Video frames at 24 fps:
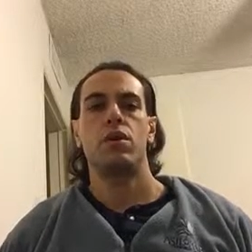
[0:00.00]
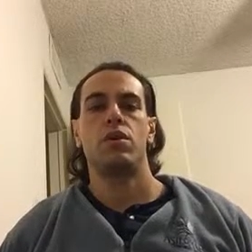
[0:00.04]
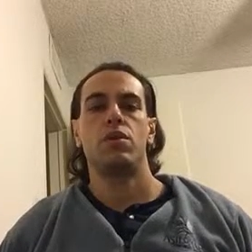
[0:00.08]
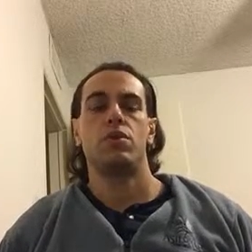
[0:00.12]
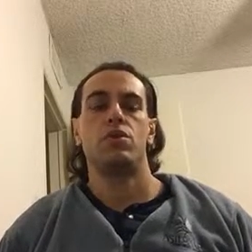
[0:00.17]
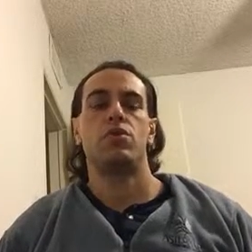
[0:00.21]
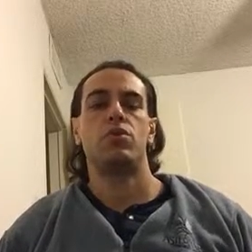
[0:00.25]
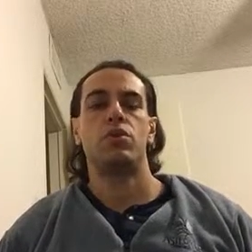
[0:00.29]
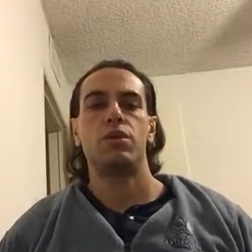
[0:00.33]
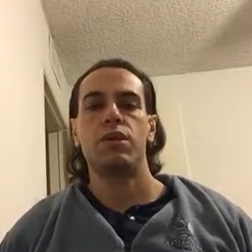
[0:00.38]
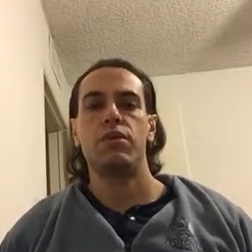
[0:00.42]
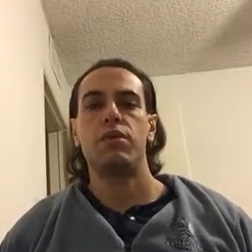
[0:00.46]

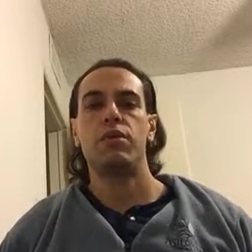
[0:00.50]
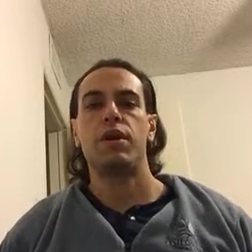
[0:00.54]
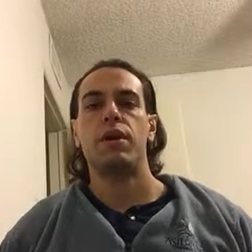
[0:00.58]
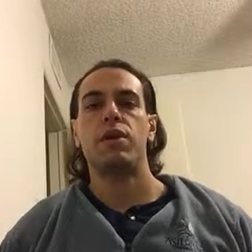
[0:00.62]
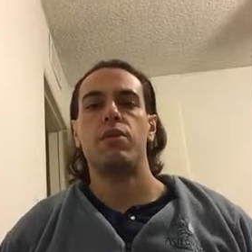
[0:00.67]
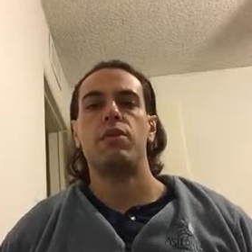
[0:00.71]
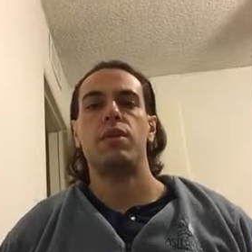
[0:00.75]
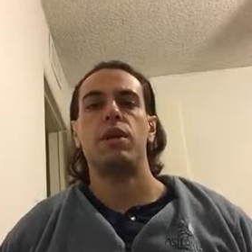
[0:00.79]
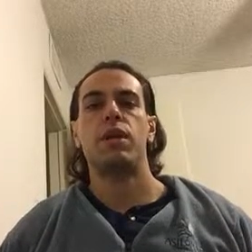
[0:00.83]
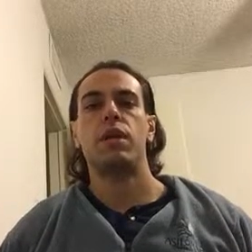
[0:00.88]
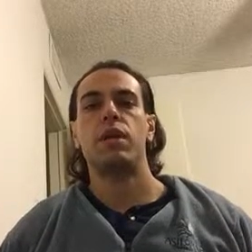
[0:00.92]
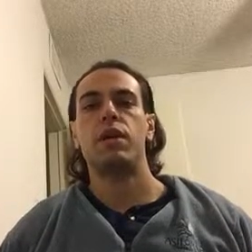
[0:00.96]
So definitely I
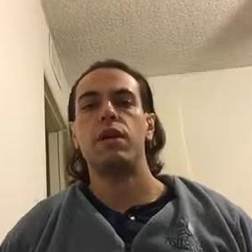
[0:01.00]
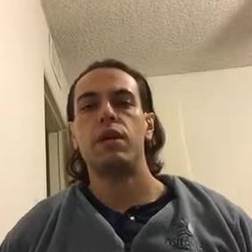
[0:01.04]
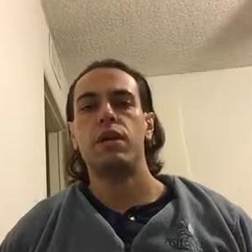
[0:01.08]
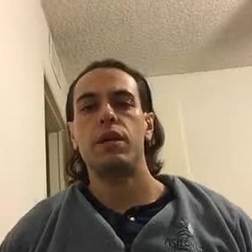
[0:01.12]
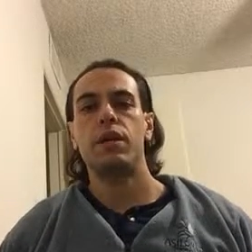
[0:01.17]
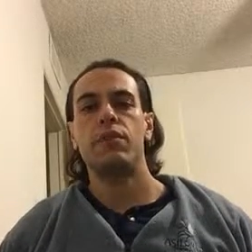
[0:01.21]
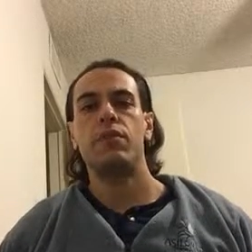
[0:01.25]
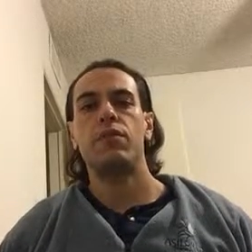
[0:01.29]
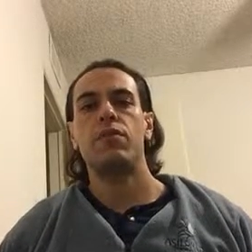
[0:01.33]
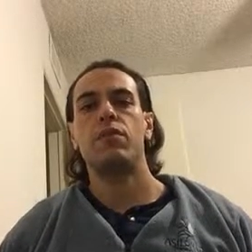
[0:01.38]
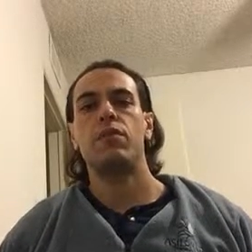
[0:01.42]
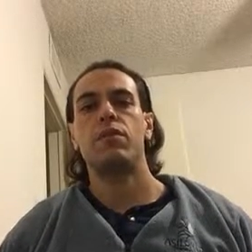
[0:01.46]
want to
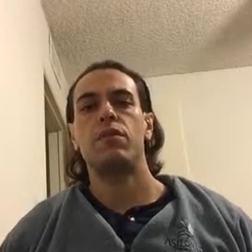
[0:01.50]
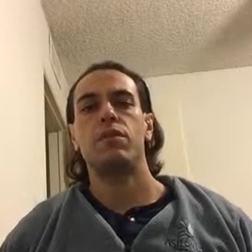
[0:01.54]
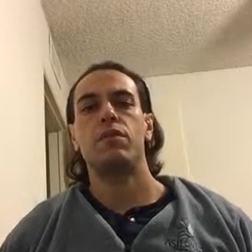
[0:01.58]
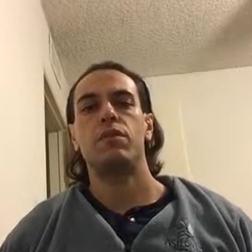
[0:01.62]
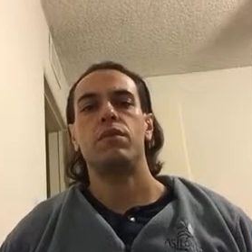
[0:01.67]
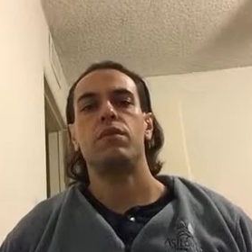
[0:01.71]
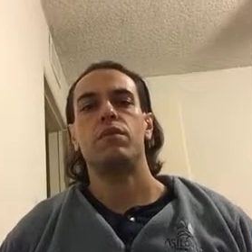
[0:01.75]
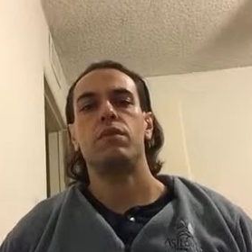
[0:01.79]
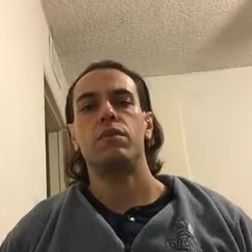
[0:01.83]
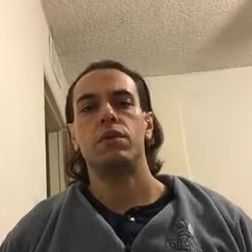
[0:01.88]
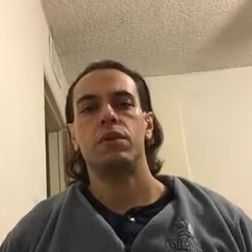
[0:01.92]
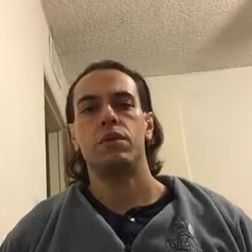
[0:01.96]
live
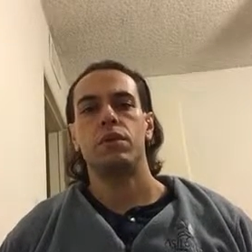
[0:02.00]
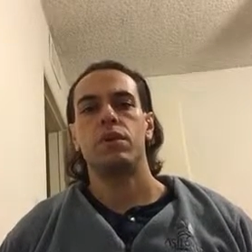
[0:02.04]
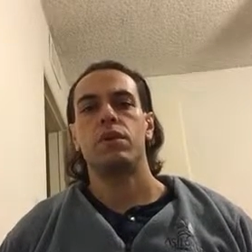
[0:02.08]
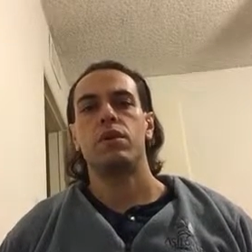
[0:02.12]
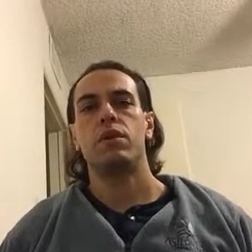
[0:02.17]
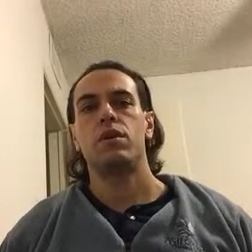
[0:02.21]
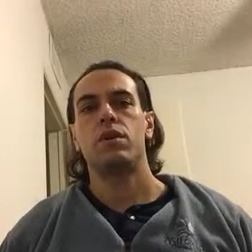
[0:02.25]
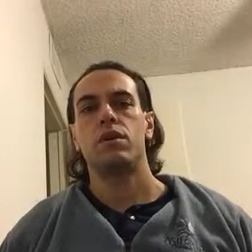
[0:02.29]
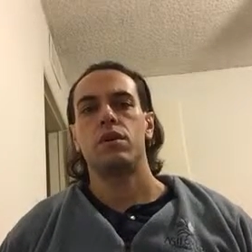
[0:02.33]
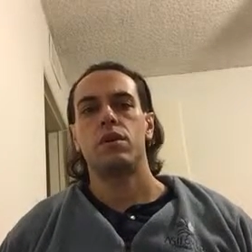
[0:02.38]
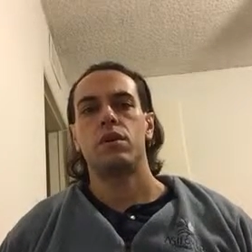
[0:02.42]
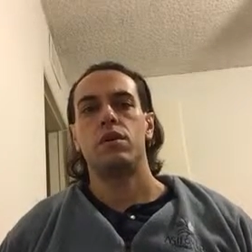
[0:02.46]

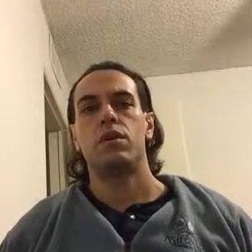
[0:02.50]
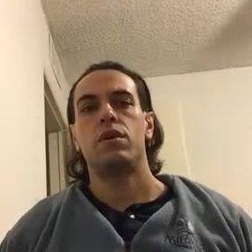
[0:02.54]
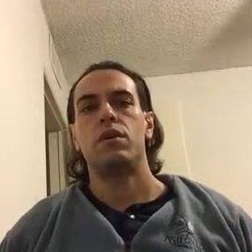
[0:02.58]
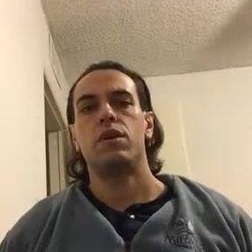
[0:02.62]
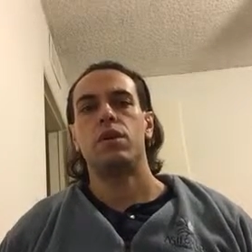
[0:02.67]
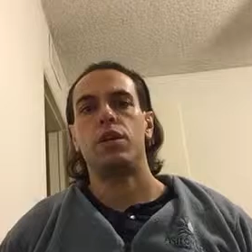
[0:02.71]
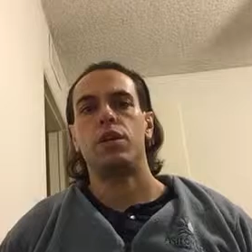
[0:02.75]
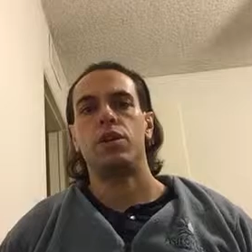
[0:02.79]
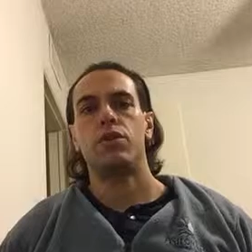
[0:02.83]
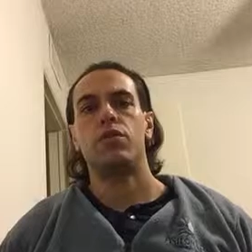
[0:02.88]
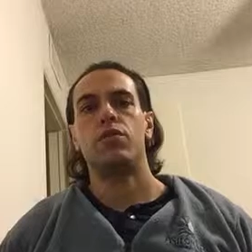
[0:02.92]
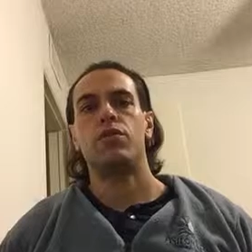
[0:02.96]

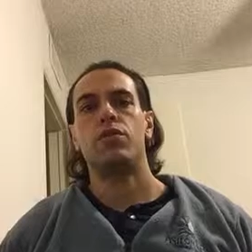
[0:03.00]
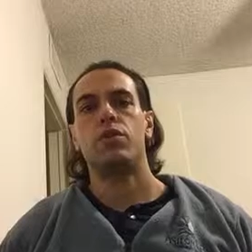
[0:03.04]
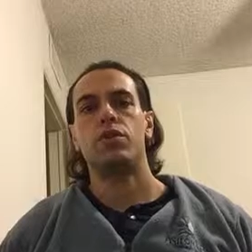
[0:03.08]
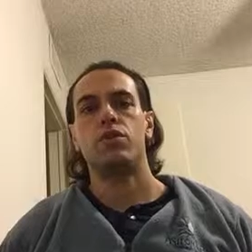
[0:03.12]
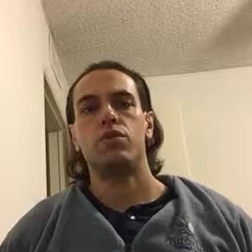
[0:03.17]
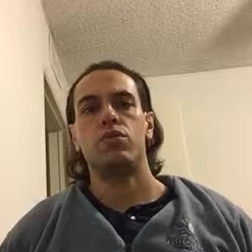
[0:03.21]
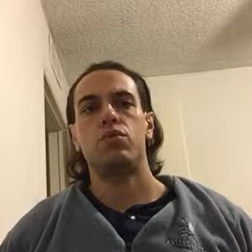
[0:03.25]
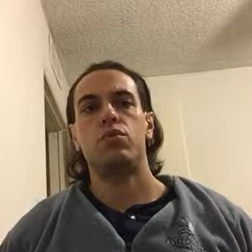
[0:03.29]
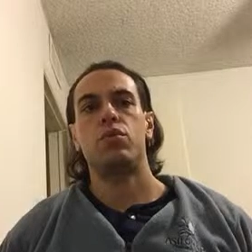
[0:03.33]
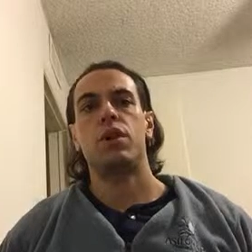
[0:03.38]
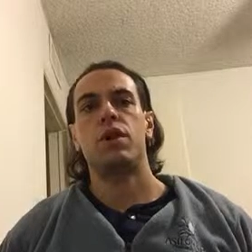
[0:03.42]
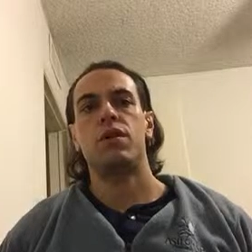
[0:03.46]
in order
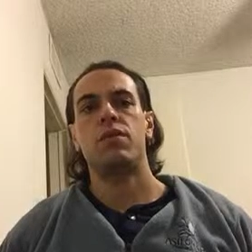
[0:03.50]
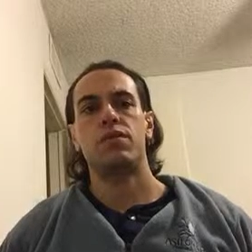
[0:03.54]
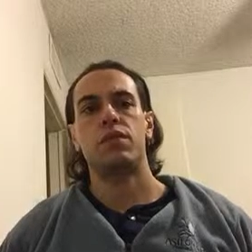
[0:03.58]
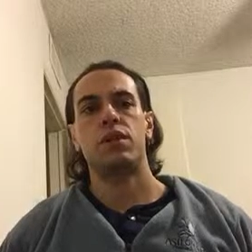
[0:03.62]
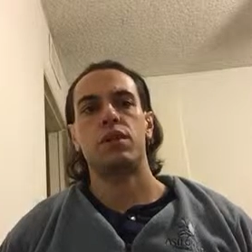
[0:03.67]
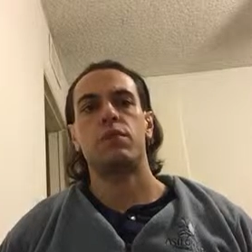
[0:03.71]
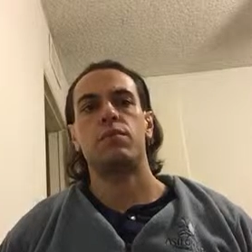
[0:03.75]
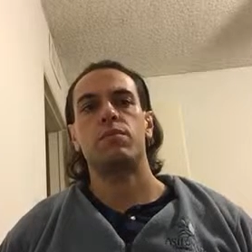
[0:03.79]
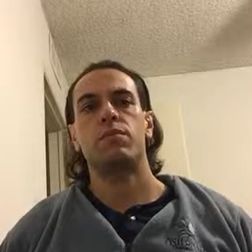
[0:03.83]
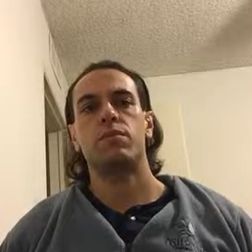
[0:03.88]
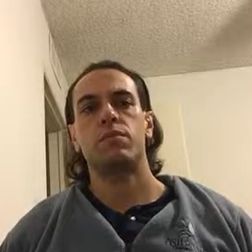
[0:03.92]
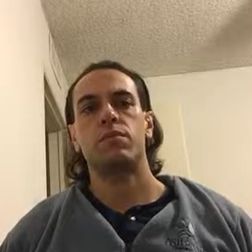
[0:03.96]
to have
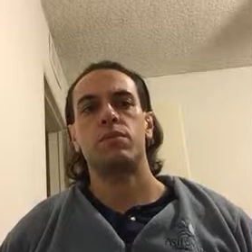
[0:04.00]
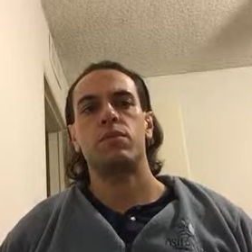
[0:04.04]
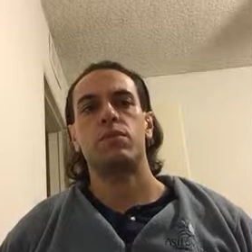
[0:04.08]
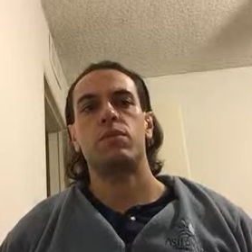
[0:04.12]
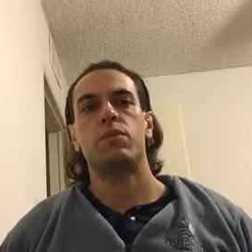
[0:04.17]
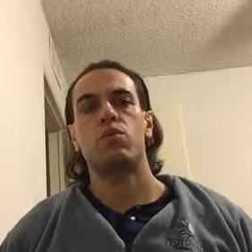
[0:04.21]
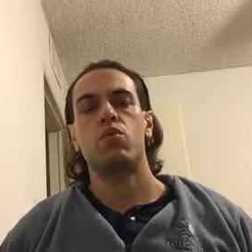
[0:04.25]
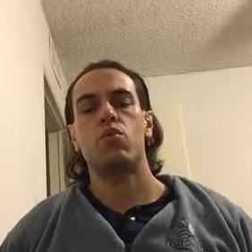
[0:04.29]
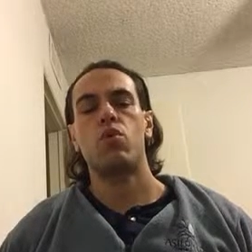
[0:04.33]
some